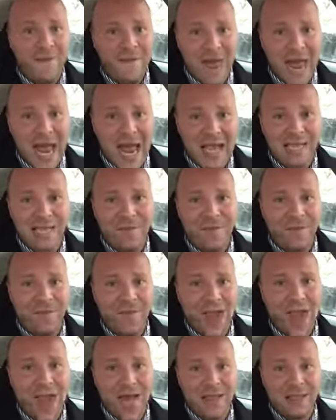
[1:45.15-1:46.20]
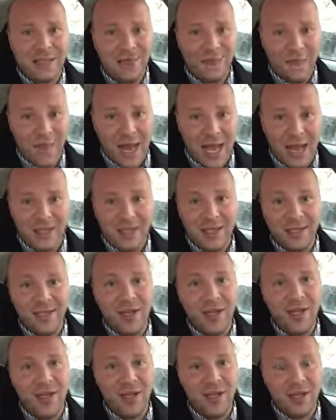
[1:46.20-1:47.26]
Facts, facts, facts. That's
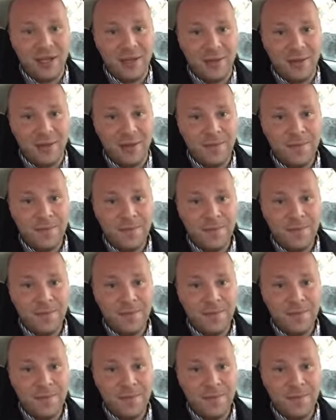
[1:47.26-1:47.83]
all it is.